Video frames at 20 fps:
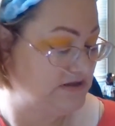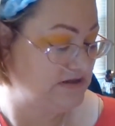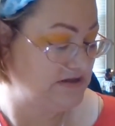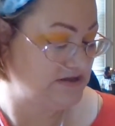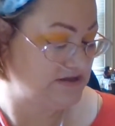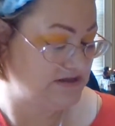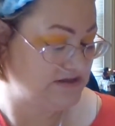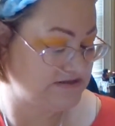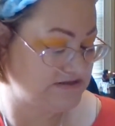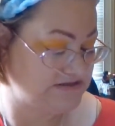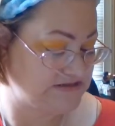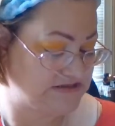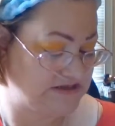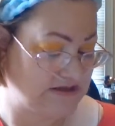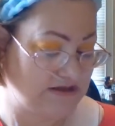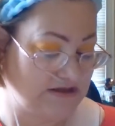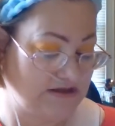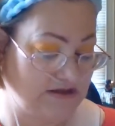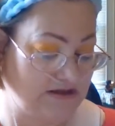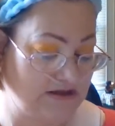Let's
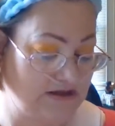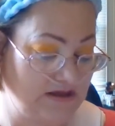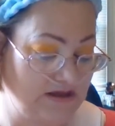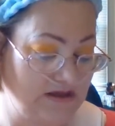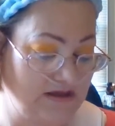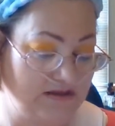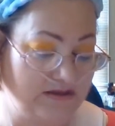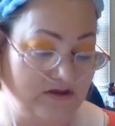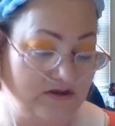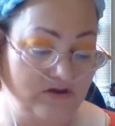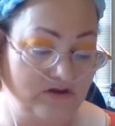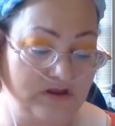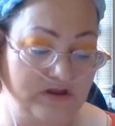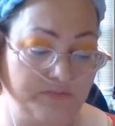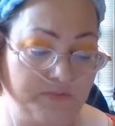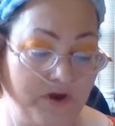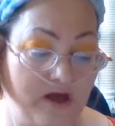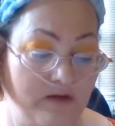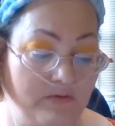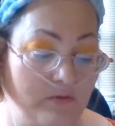see. The only
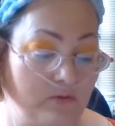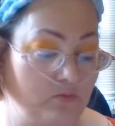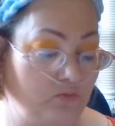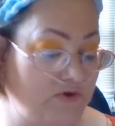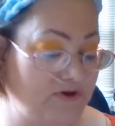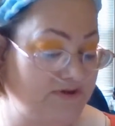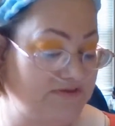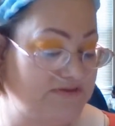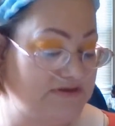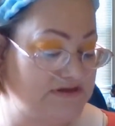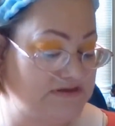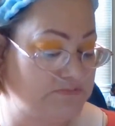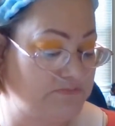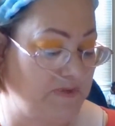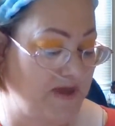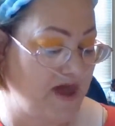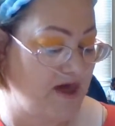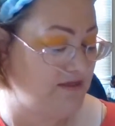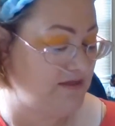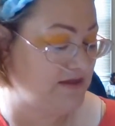problem with this
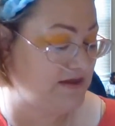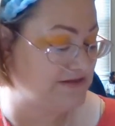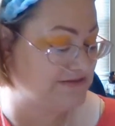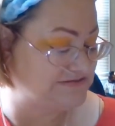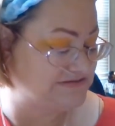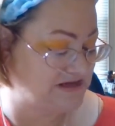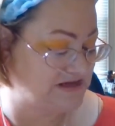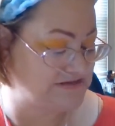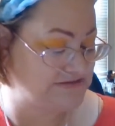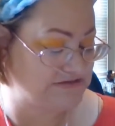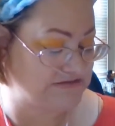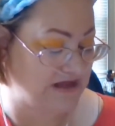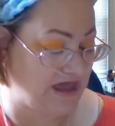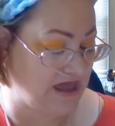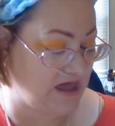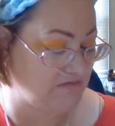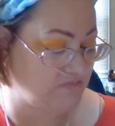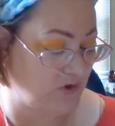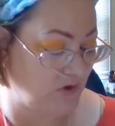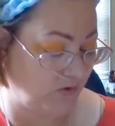palette, it doesn't have
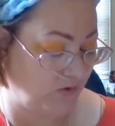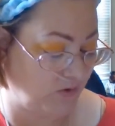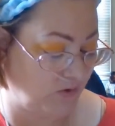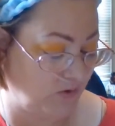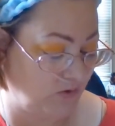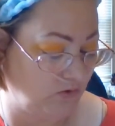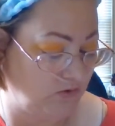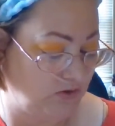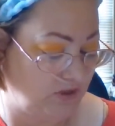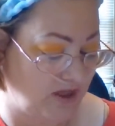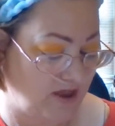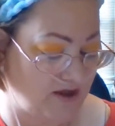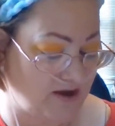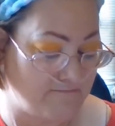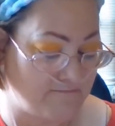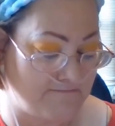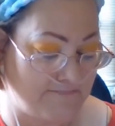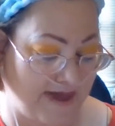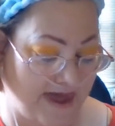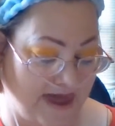a whole lot of
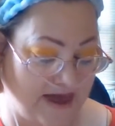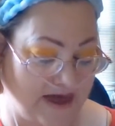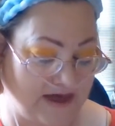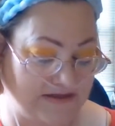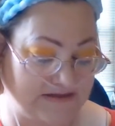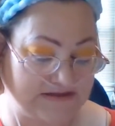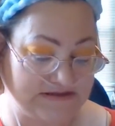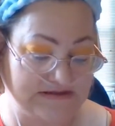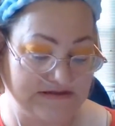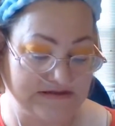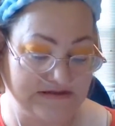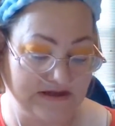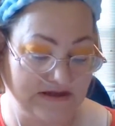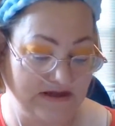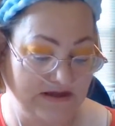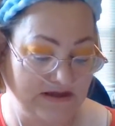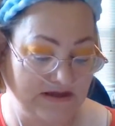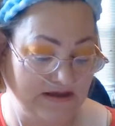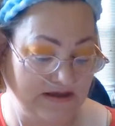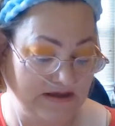mattes.
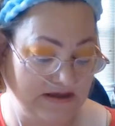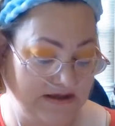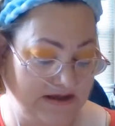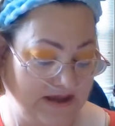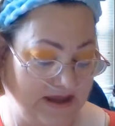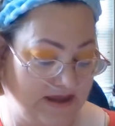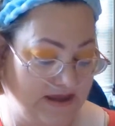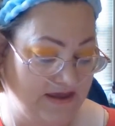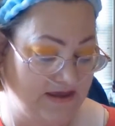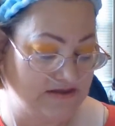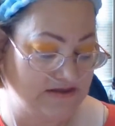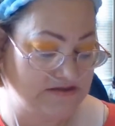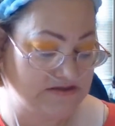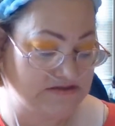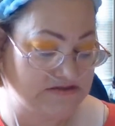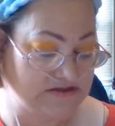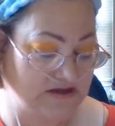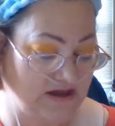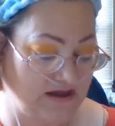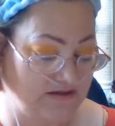It has,
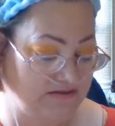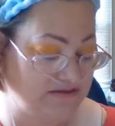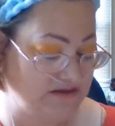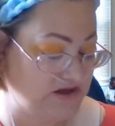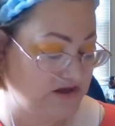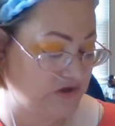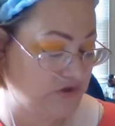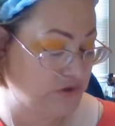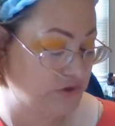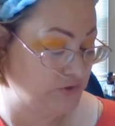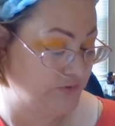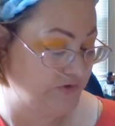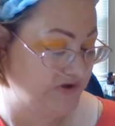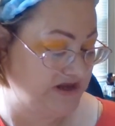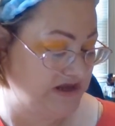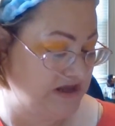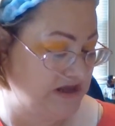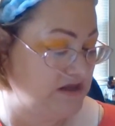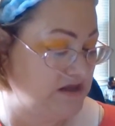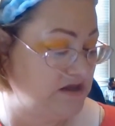I think, 3.